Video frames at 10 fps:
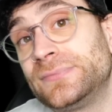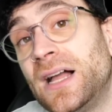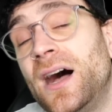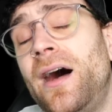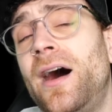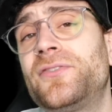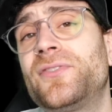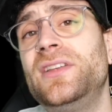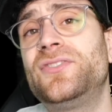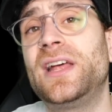Hard
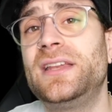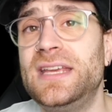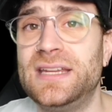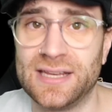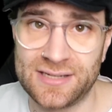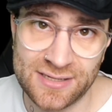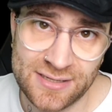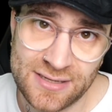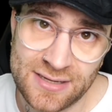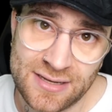reset needed.
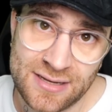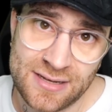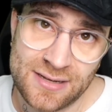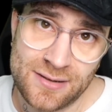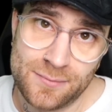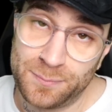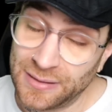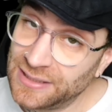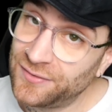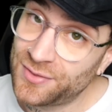
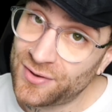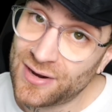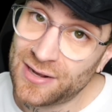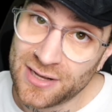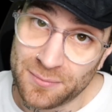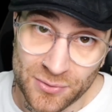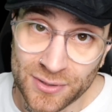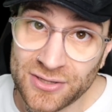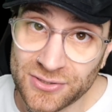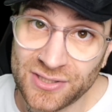Building from the ground up. You
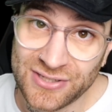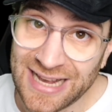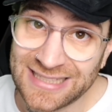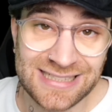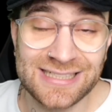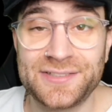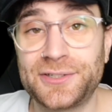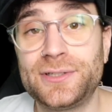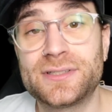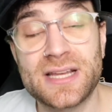want to do this
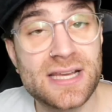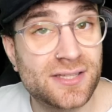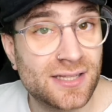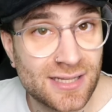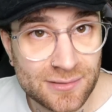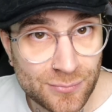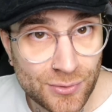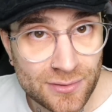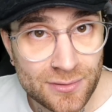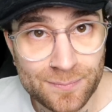analytical data-led
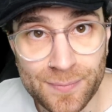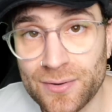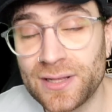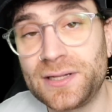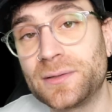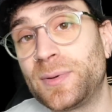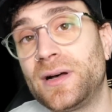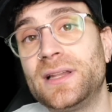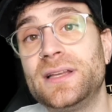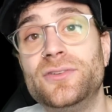model, Boehly and
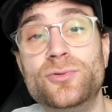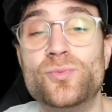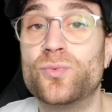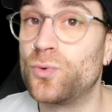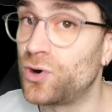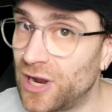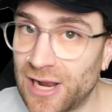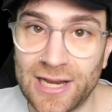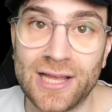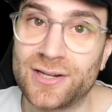Agbali, you
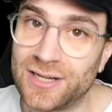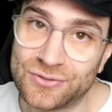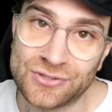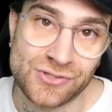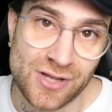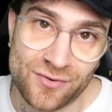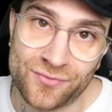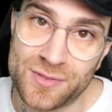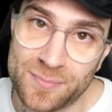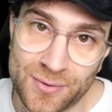really are going to have to start
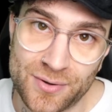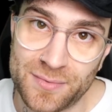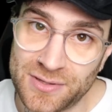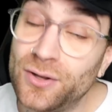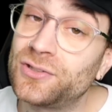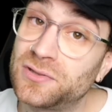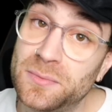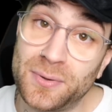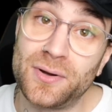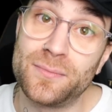from the bottom, and not just the
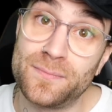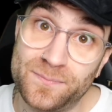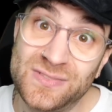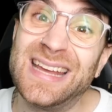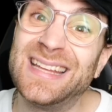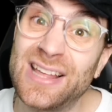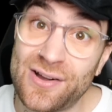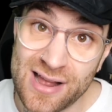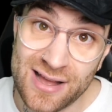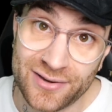bottom, dig in the
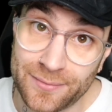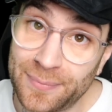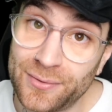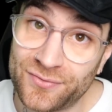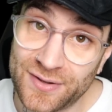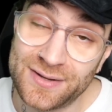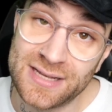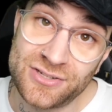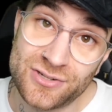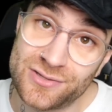ground and build
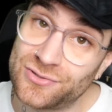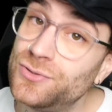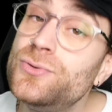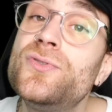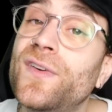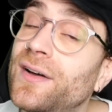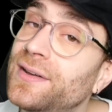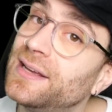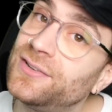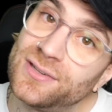foundations, new
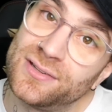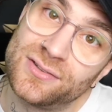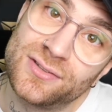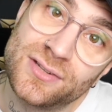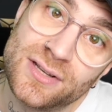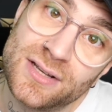foundations.